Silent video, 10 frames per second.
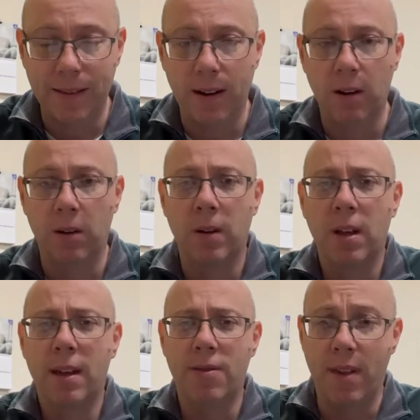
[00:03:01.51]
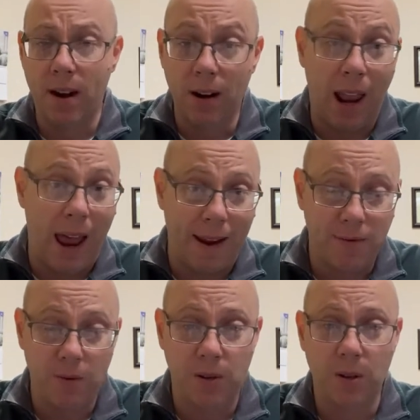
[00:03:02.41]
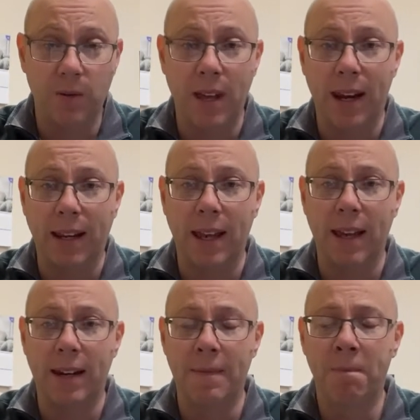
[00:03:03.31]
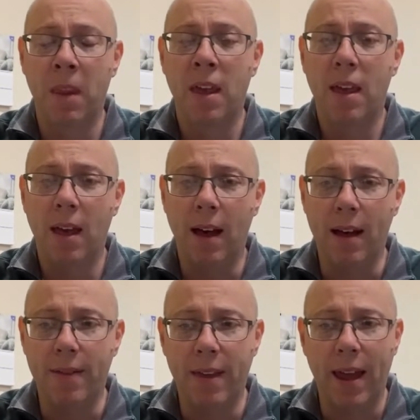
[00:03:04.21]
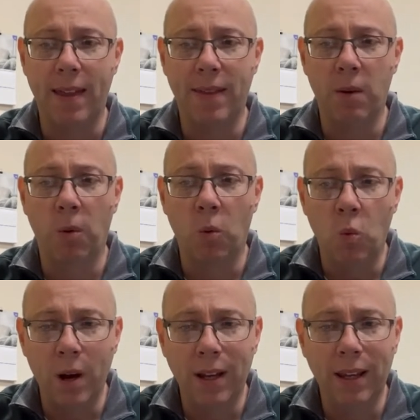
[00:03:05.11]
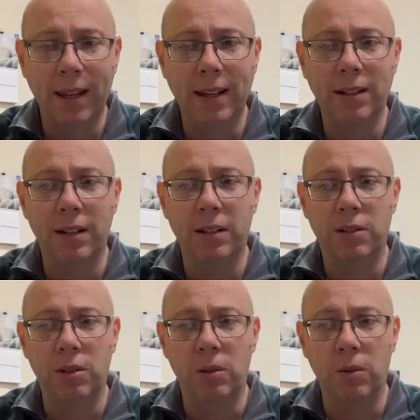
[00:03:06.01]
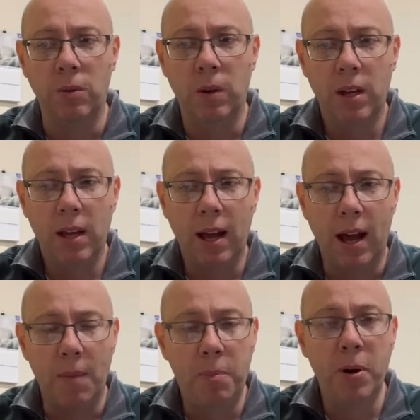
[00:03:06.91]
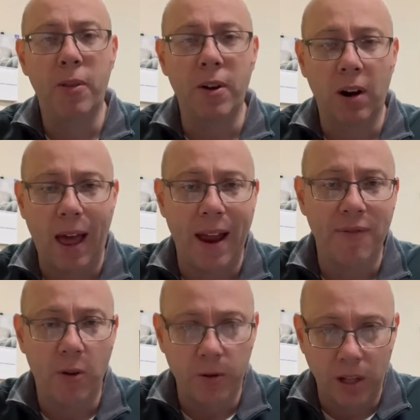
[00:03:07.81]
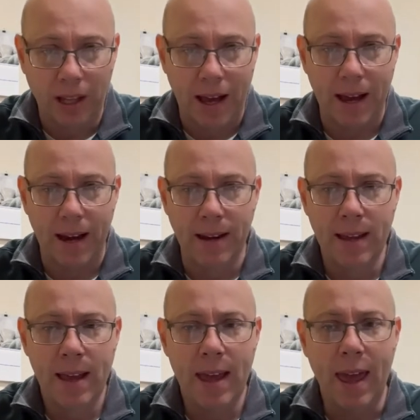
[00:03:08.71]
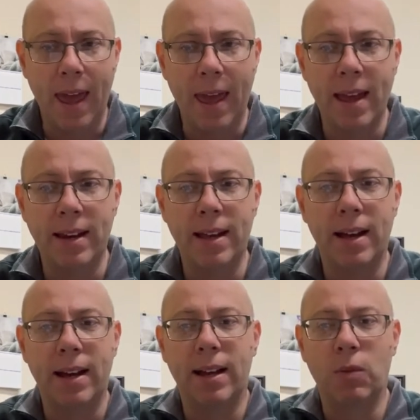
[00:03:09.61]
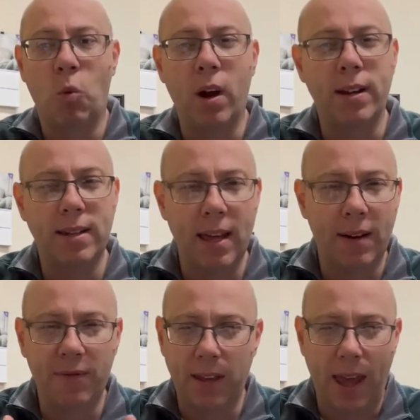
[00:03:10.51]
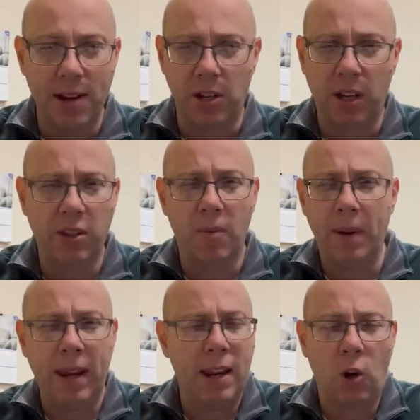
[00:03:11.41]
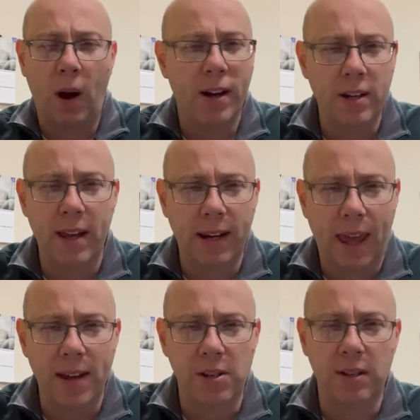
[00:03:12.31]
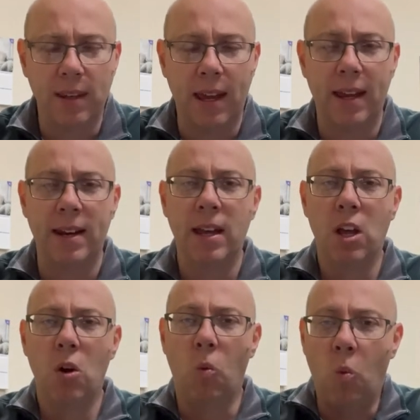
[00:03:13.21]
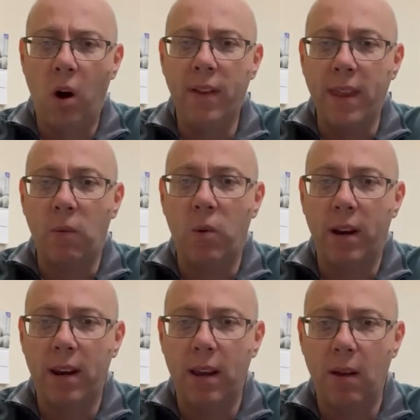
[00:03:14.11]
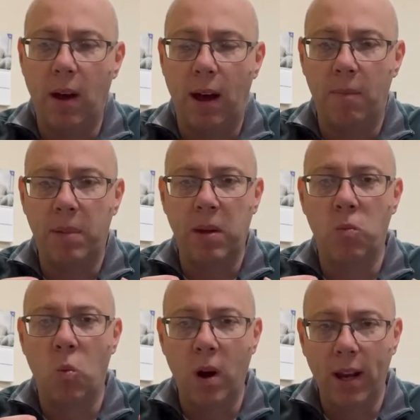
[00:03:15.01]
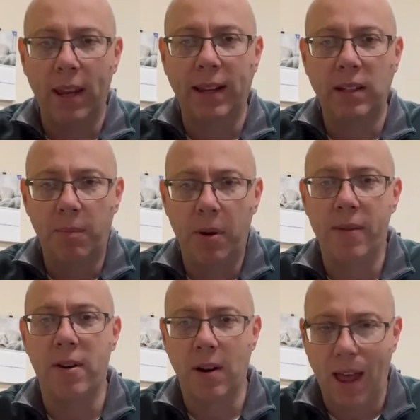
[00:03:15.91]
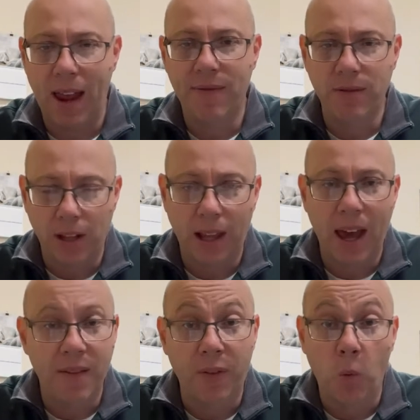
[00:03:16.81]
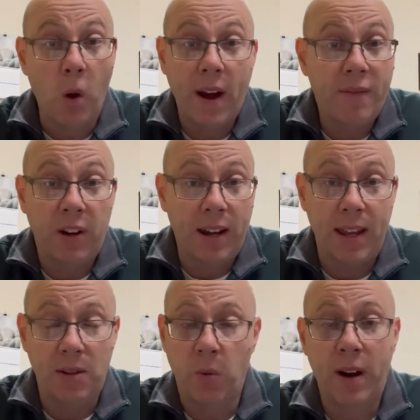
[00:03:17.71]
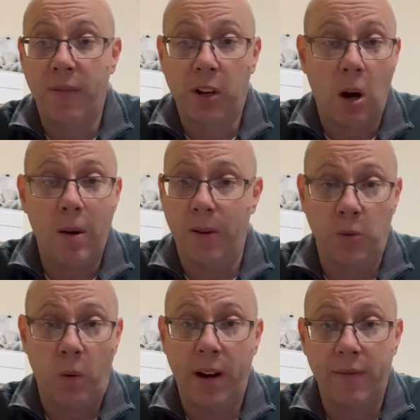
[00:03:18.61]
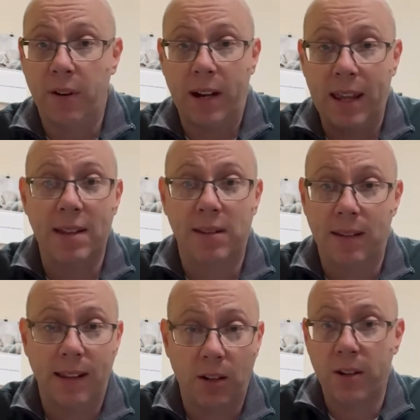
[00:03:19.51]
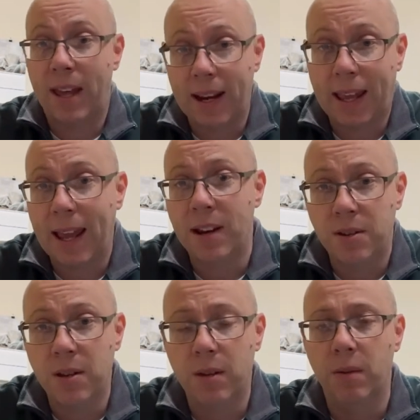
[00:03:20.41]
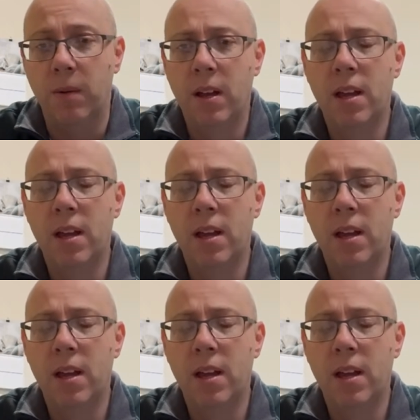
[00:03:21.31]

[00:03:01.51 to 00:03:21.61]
Their lives were so dedicated that they were willing to put their life on the line. And what dedication, could there be any greater dedication than one that would be willing to put their life on the line for whatever it is, whatever cause, whatever it is that they're dedicated to?